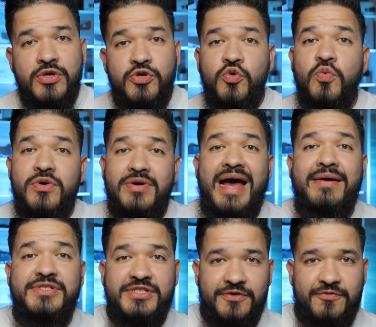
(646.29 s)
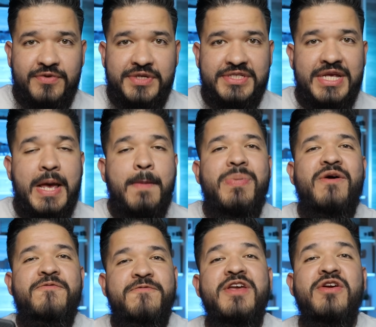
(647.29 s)
you will have sufferings,
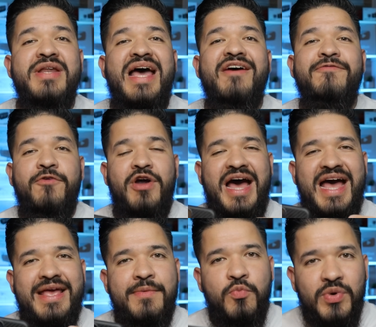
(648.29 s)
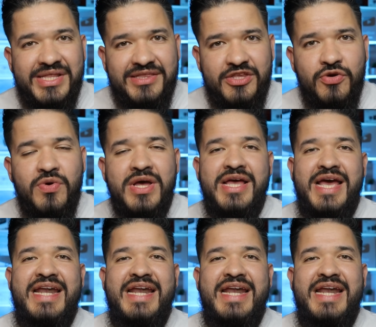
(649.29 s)
but fear not, for I am with you,